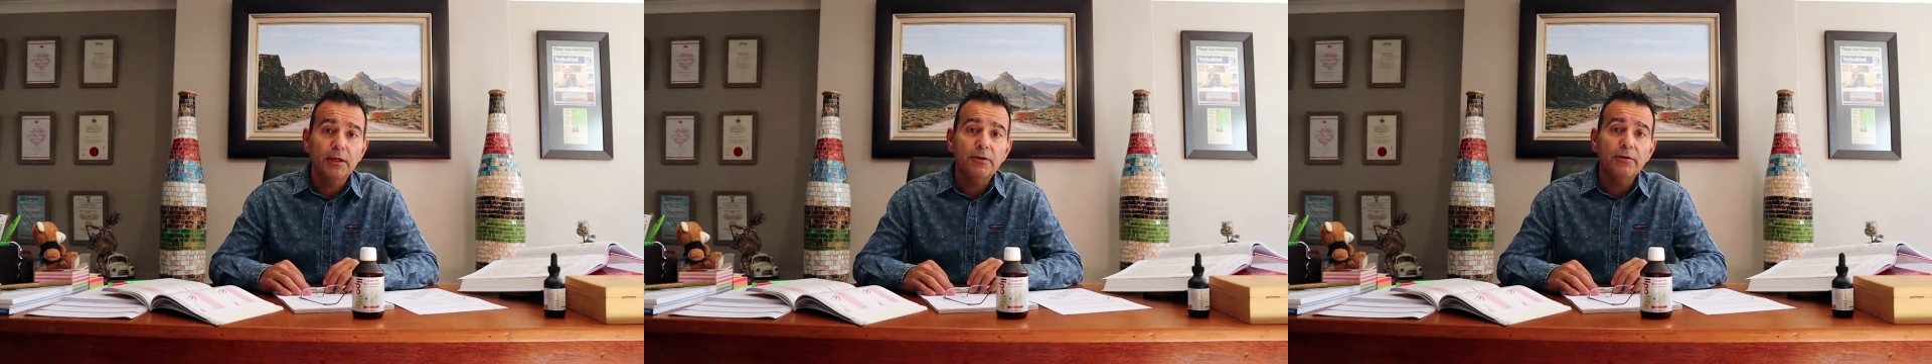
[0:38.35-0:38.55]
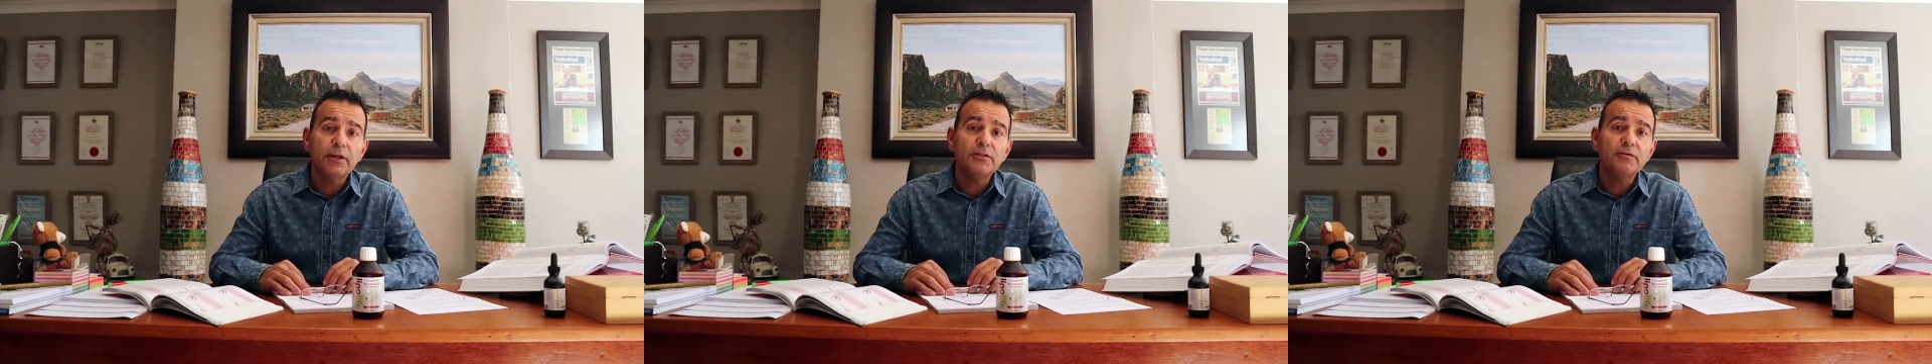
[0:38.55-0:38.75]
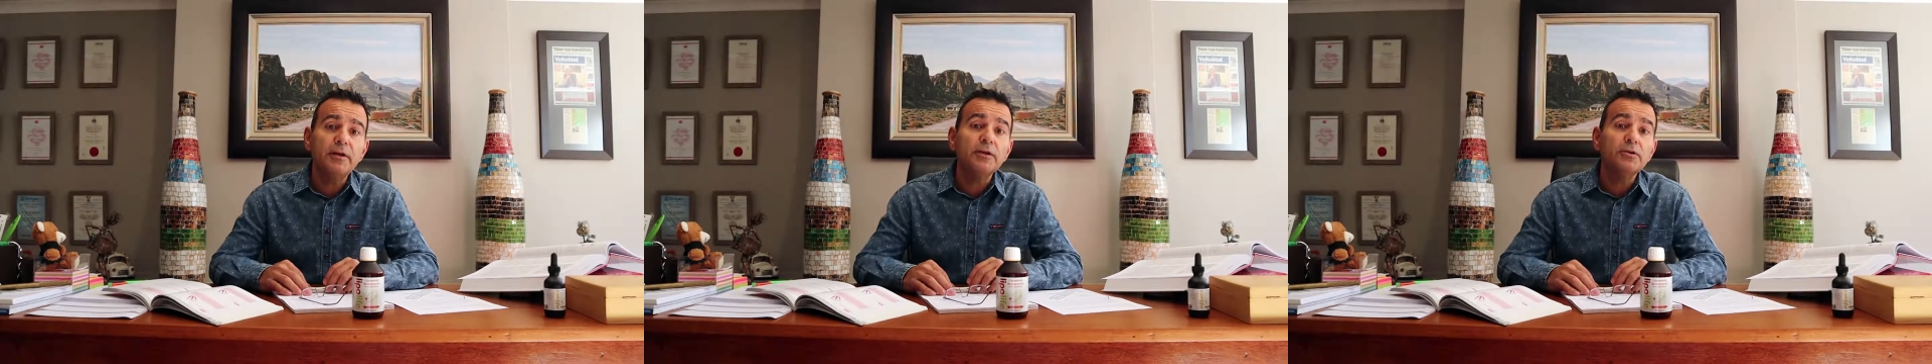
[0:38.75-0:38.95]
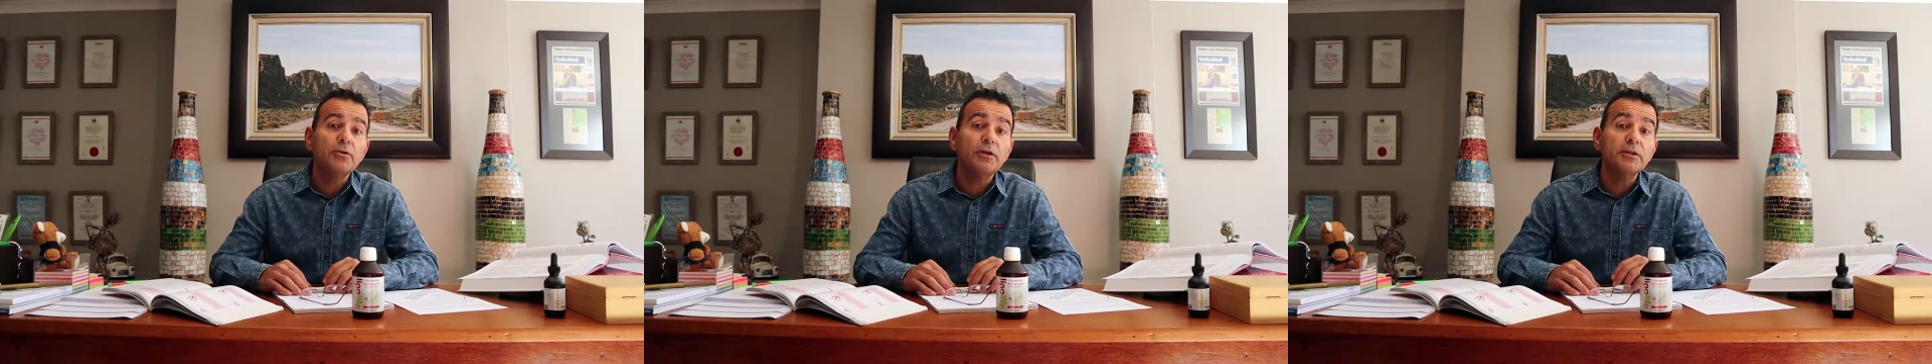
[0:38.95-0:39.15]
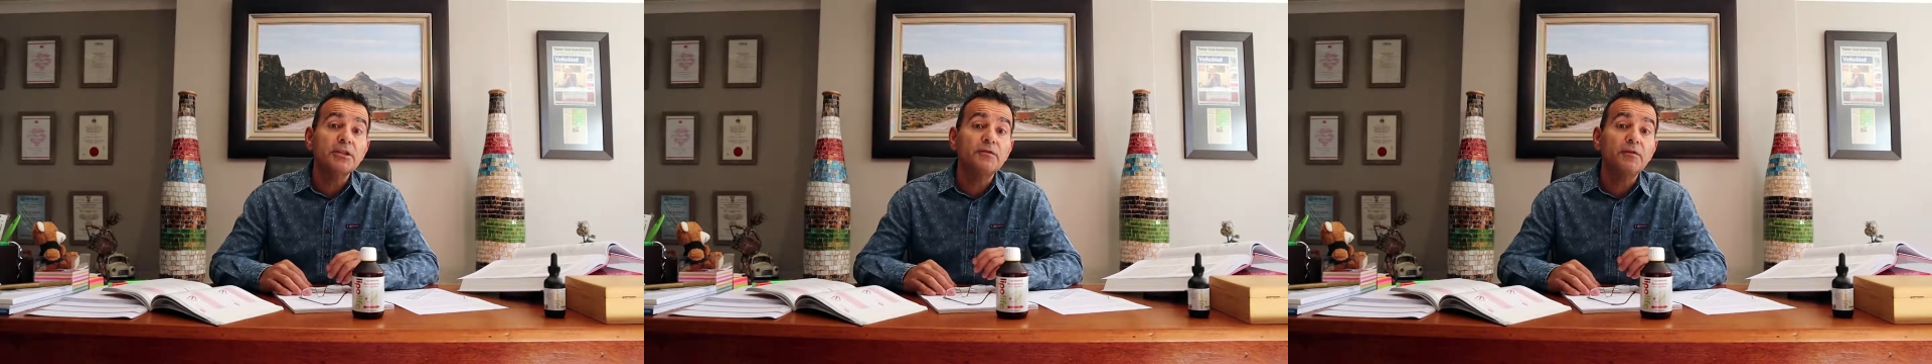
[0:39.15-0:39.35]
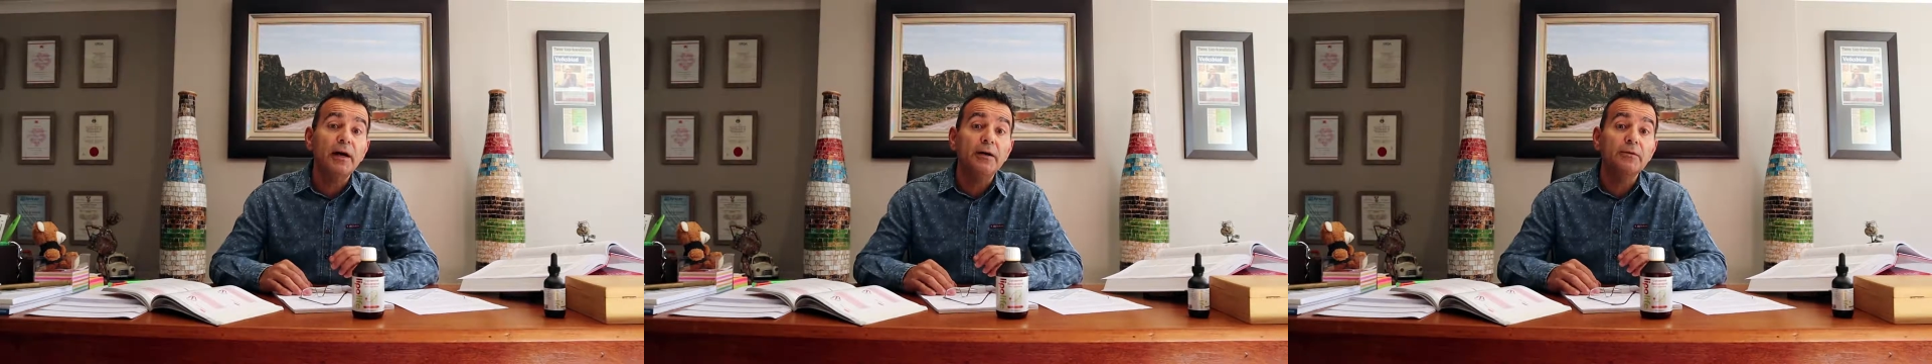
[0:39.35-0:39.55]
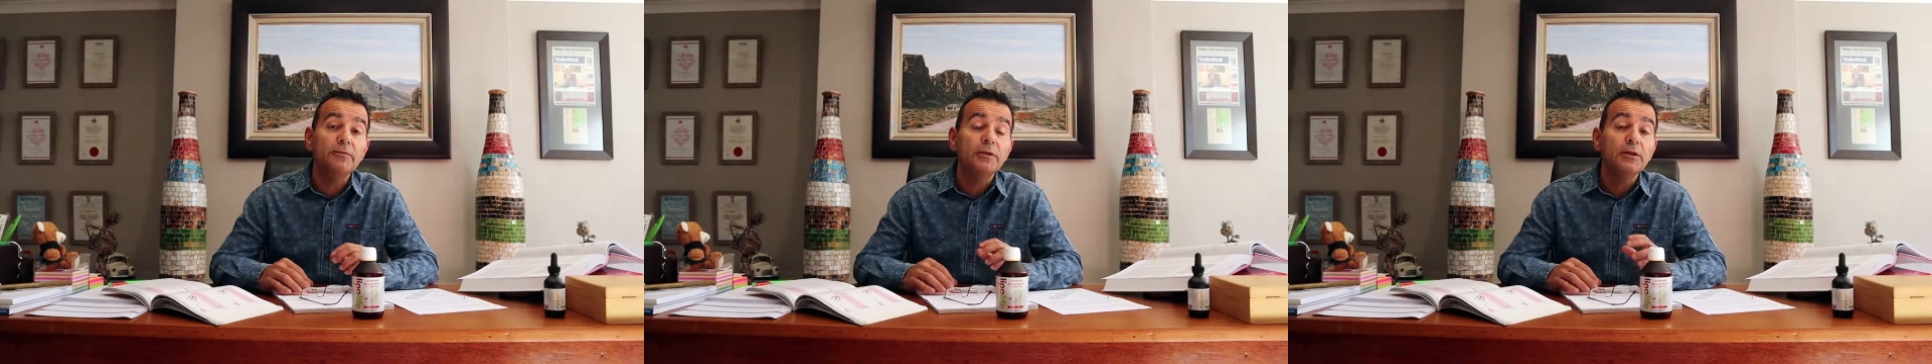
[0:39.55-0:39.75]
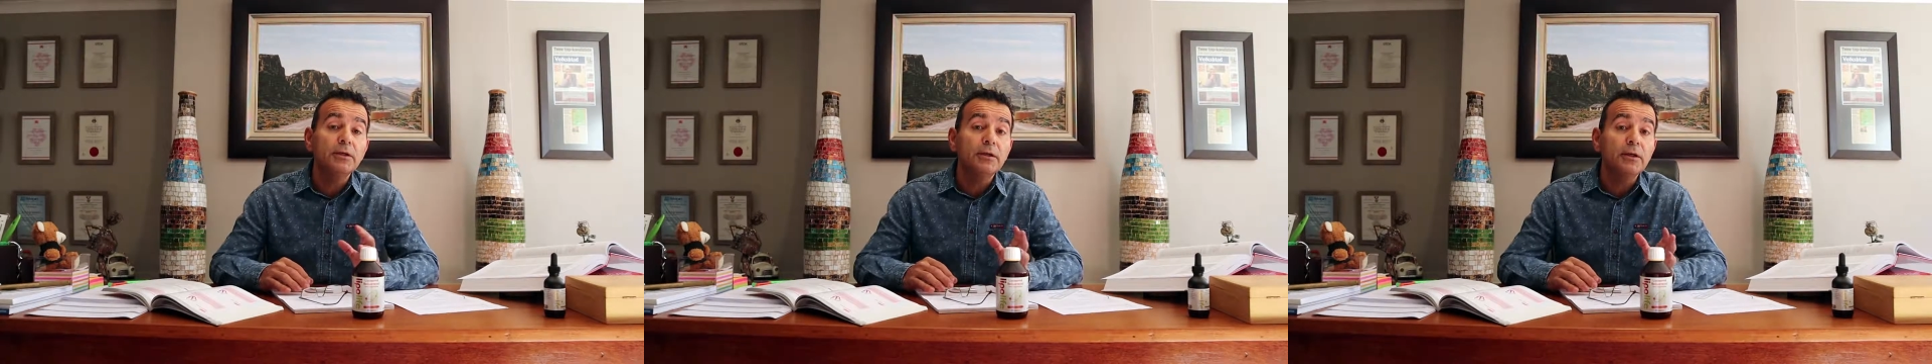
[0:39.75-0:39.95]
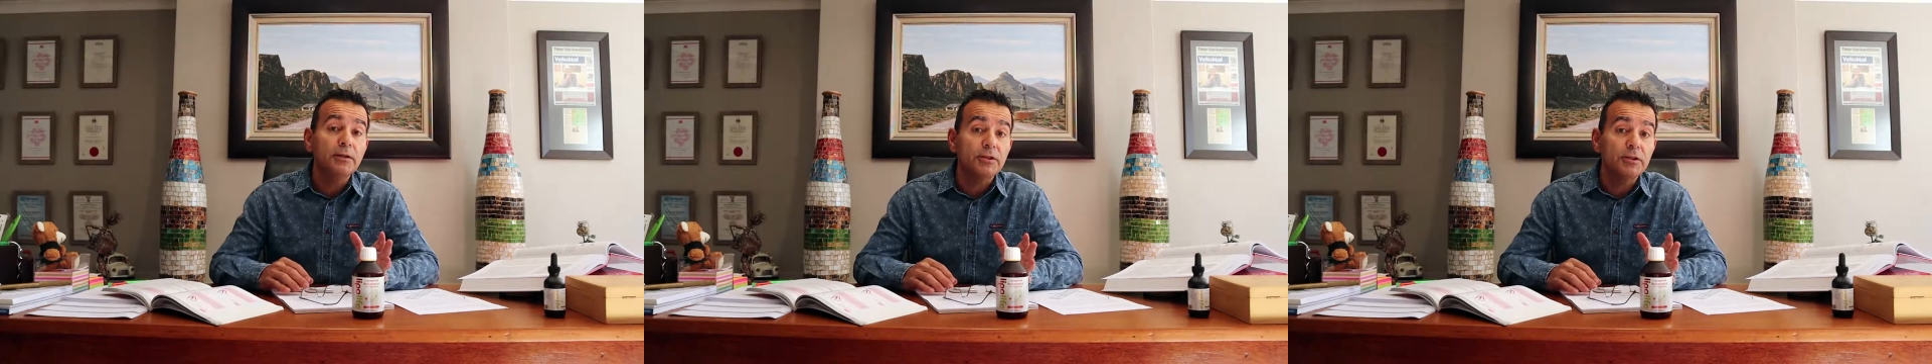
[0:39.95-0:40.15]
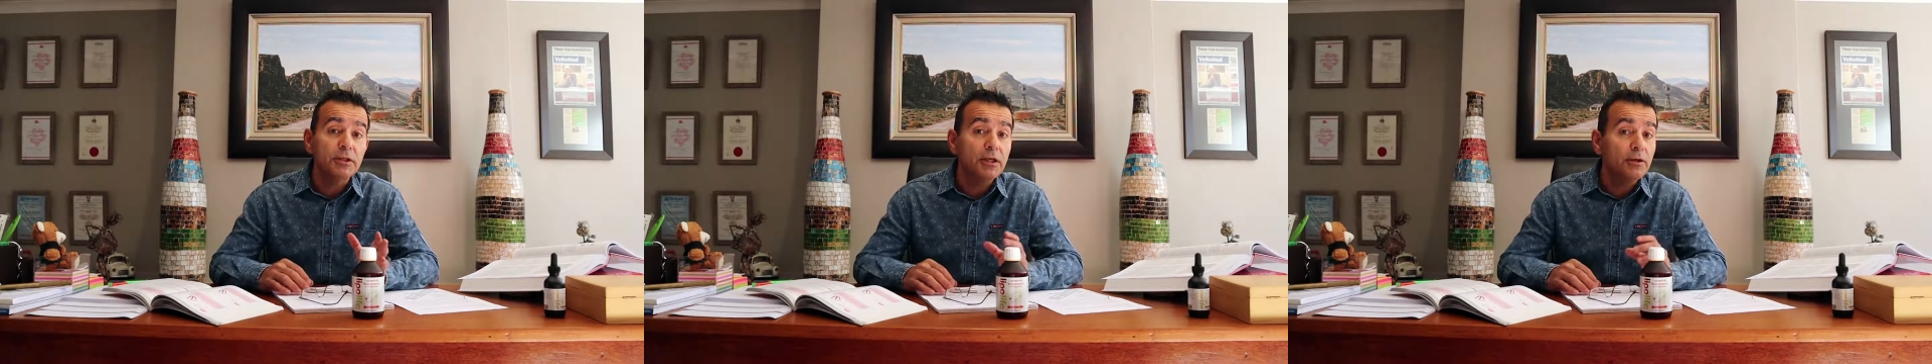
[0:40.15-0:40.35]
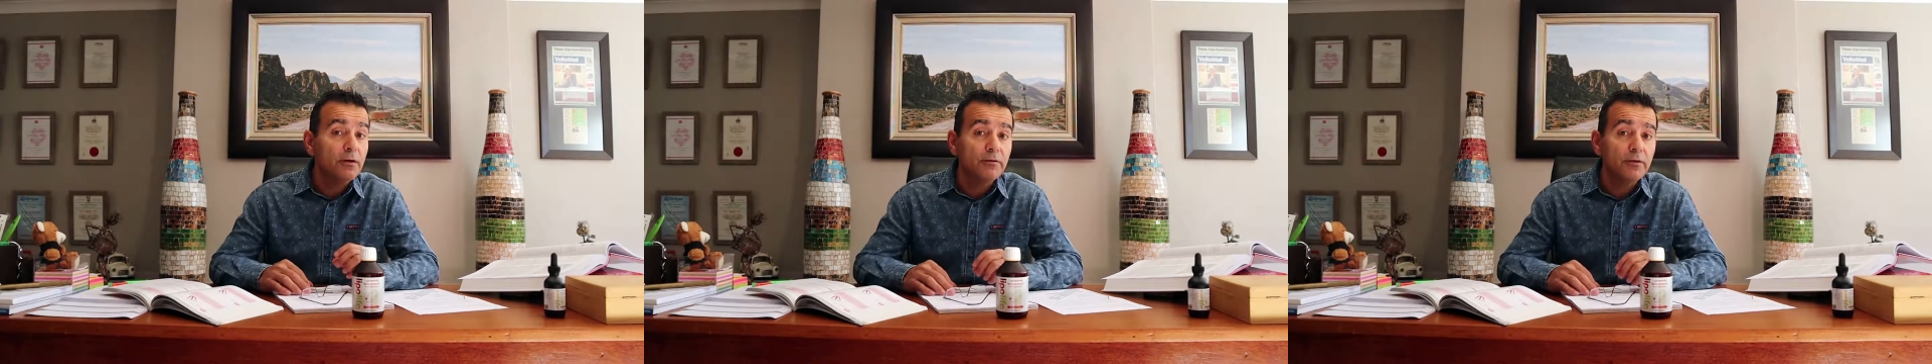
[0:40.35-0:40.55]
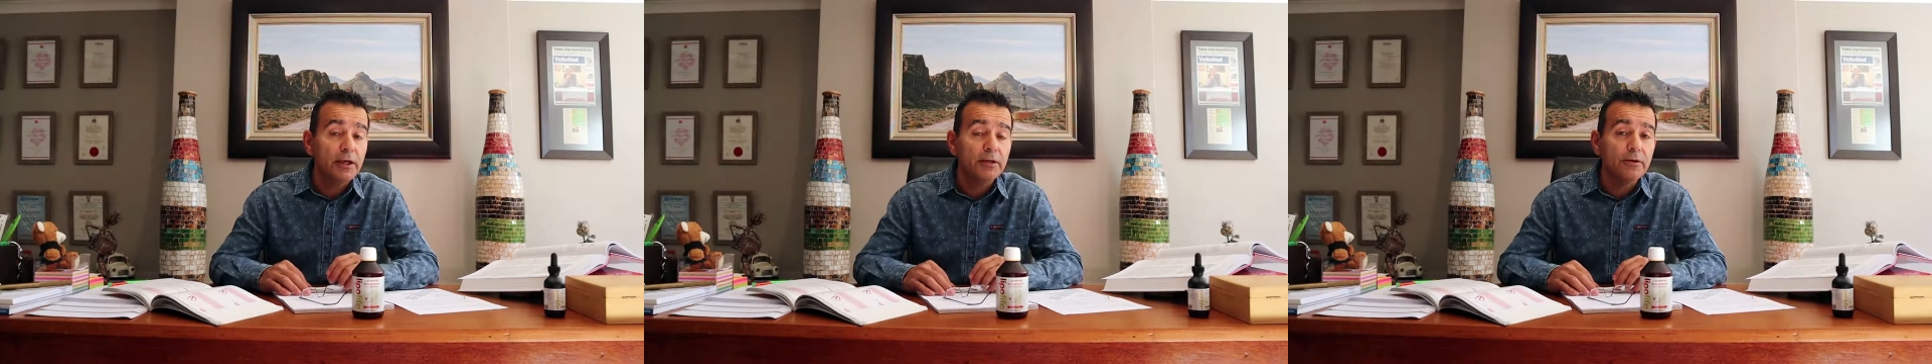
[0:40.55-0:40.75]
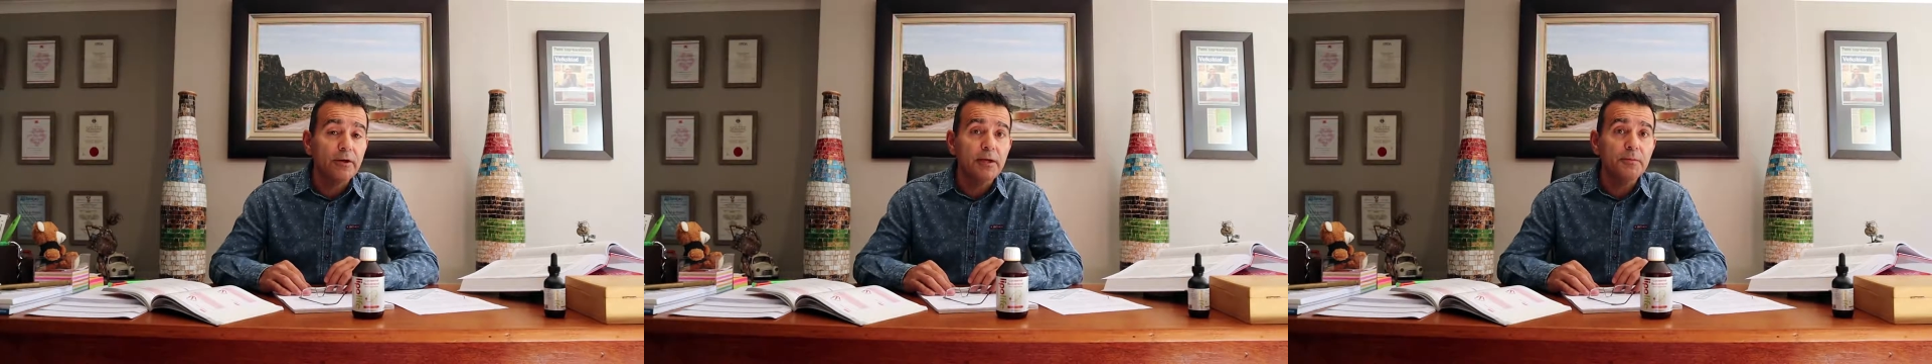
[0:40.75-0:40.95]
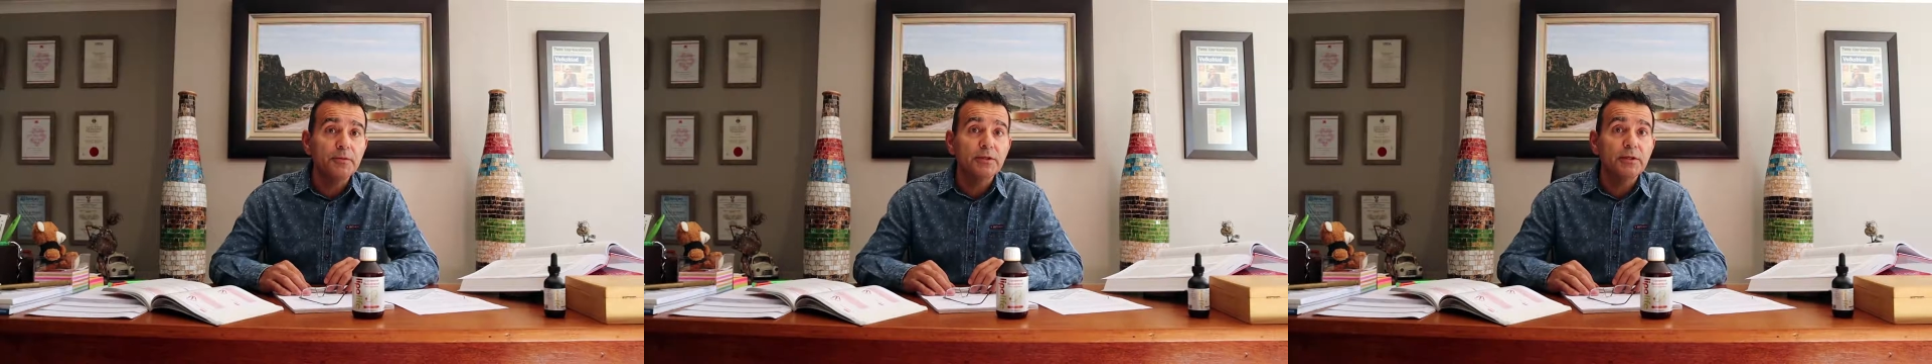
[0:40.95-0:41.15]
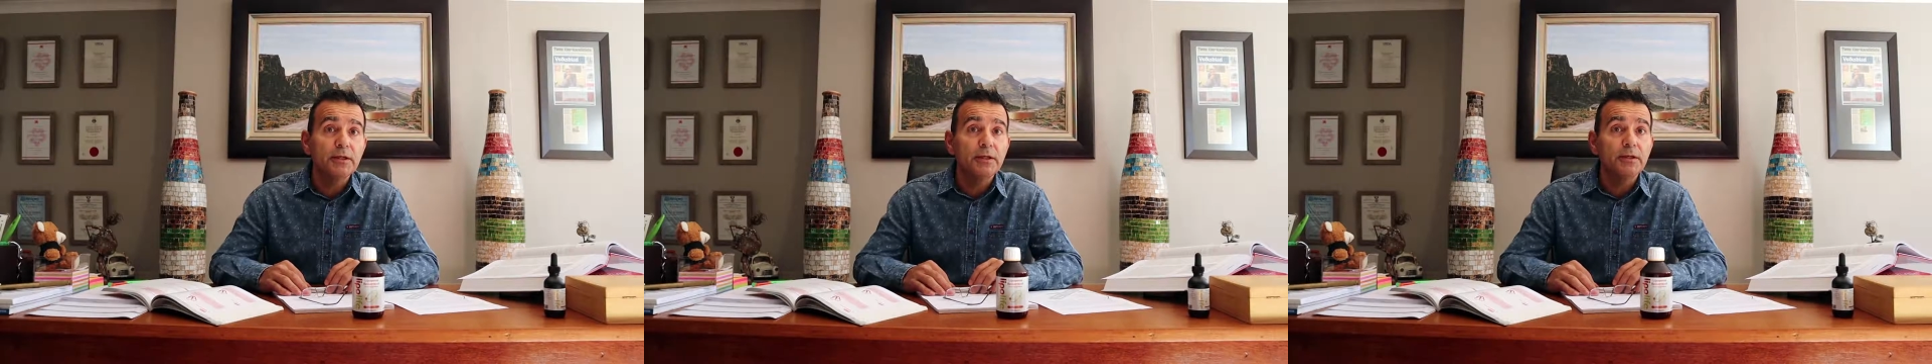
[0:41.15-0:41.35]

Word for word: Resveratrol is found in the skin of red grapes,